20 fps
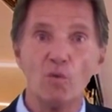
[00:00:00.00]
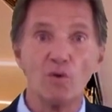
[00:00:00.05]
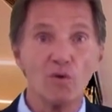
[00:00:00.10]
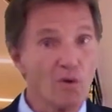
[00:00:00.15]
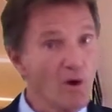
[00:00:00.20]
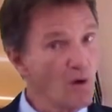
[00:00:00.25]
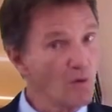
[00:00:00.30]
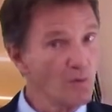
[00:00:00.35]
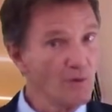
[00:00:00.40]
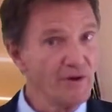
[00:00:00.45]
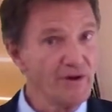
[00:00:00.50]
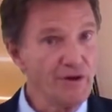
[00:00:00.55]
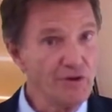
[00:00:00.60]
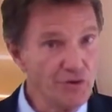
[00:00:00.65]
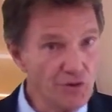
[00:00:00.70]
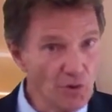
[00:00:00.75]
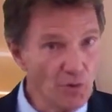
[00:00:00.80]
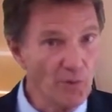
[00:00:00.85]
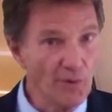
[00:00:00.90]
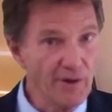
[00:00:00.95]
we're
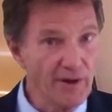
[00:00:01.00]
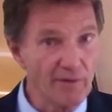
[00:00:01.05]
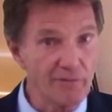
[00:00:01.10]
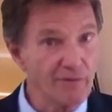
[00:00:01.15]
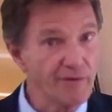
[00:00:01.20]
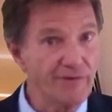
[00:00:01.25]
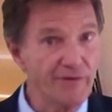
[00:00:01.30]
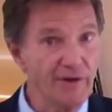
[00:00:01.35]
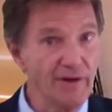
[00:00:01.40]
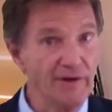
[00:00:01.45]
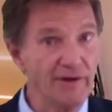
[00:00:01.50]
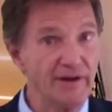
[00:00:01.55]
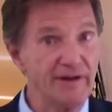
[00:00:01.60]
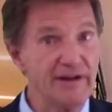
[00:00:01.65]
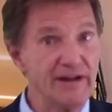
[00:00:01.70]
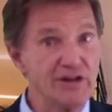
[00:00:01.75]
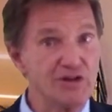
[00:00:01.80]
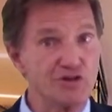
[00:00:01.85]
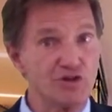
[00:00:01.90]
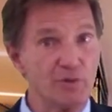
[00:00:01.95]
already doing everything
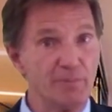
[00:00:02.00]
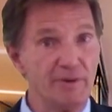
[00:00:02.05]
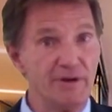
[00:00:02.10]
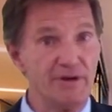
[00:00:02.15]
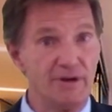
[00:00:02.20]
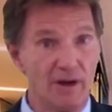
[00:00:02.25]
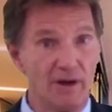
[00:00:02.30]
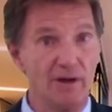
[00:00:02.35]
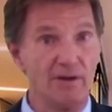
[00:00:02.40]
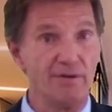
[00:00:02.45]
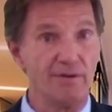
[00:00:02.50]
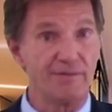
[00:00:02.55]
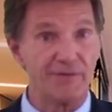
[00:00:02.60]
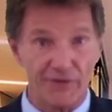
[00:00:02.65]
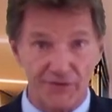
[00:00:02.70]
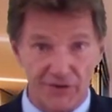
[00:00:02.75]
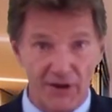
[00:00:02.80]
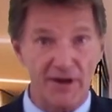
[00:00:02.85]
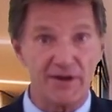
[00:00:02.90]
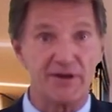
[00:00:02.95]
that needs to be done
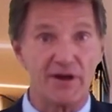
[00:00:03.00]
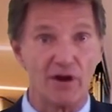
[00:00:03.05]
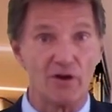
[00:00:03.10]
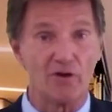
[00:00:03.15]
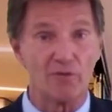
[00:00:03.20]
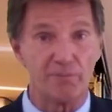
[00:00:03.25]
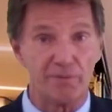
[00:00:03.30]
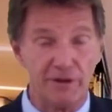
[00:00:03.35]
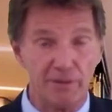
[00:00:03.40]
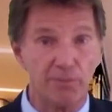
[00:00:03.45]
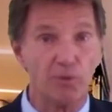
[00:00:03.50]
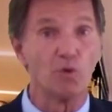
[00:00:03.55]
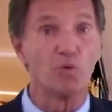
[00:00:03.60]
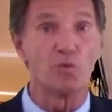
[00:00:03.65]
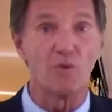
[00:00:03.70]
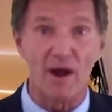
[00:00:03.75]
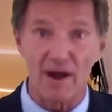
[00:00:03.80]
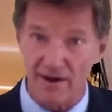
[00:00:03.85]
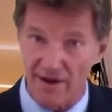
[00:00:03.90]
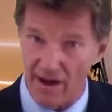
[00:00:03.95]
to take care of
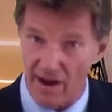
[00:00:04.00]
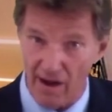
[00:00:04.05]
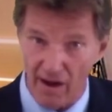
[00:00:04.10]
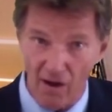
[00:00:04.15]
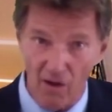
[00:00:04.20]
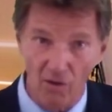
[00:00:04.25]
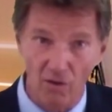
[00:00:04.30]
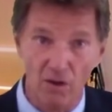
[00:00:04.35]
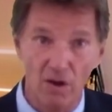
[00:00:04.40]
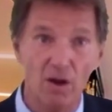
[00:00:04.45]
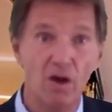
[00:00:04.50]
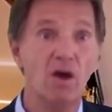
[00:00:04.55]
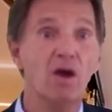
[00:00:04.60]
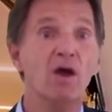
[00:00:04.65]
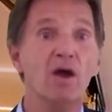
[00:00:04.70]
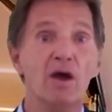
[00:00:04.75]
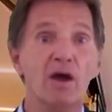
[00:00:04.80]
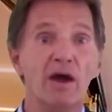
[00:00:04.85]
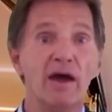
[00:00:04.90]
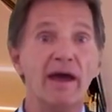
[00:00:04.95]
people right now.
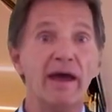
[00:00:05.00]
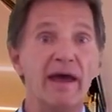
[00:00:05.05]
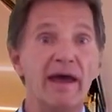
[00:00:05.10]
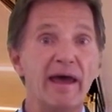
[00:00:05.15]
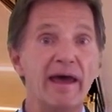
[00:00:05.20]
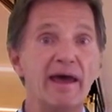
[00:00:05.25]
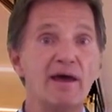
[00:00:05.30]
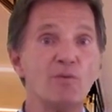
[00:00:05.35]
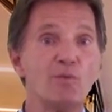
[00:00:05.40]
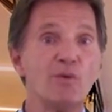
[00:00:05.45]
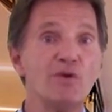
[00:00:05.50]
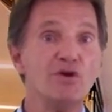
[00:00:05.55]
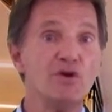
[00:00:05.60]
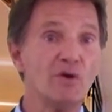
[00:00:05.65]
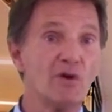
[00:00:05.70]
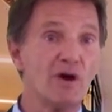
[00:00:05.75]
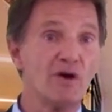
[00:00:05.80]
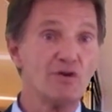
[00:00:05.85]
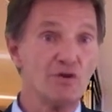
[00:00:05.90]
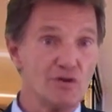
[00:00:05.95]
And
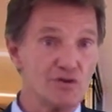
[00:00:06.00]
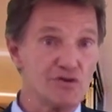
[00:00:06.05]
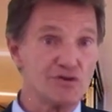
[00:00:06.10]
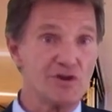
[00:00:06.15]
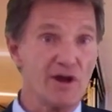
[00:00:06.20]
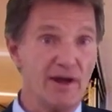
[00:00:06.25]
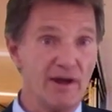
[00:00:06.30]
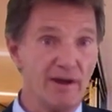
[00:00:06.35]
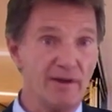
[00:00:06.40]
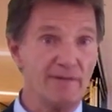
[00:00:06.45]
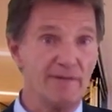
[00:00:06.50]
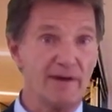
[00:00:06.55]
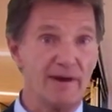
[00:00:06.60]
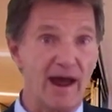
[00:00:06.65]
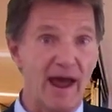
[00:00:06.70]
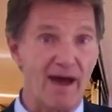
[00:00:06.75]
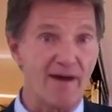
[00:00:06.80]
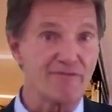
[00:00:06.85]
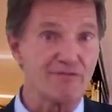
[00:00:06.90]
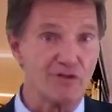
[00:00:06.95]
when you understand
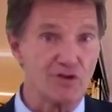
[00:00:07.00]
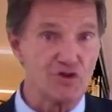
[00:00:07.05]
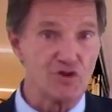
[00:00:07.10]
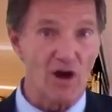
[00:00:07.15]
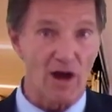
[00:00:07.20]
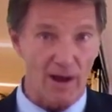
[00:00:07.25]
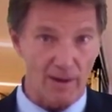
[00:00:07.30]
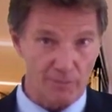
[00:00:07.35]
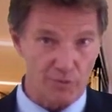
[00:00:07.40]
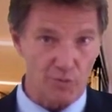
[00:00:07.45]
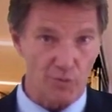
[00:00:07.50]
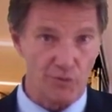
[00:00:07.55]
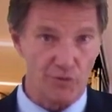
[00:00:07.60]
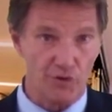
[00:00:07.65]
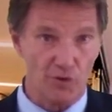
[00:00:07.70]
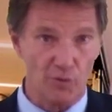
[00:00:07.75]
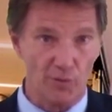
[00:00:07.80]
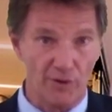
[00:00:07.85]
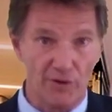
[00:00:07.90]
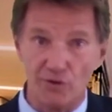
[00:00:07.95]
that half the jobs
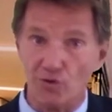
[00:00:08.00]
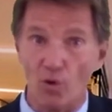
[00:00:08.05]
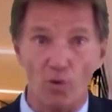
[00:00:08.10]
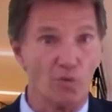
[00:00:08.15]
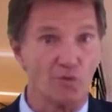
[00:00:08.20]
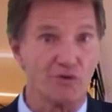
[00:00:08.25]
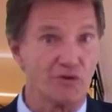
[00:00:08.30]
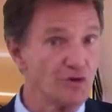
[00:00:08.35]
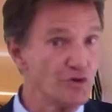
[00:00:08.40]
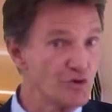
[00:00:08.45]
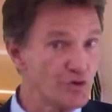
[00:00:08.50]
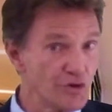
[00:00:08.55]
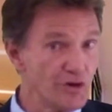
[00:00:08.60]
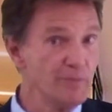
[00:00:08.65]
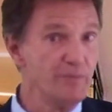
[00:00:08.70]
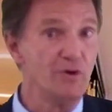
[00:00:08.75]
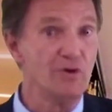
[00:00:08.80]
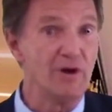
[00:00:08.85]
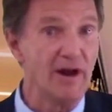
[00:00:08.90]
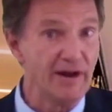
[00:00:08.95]
we're doing don't
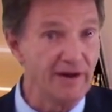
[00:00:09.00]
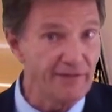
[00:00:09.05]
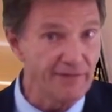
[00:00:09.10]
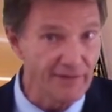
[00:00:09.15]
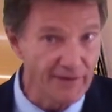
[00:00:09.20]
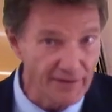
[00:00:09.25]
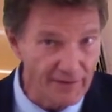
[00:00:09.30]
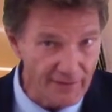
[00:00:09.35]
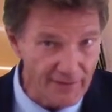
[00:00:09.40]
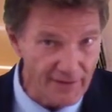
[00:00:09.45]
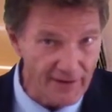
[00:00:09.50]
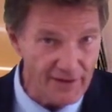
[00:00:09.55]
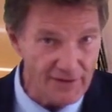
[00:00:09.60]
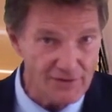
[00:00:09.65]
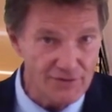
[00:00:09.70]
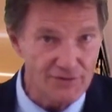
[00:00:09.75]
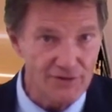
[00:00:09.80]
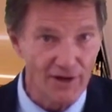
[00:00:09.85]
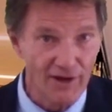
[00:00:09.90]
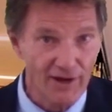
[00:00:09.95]
contribute anything to
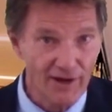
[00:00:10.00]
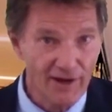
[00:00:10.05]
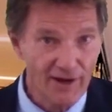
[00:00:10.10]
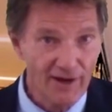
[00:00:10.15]
this,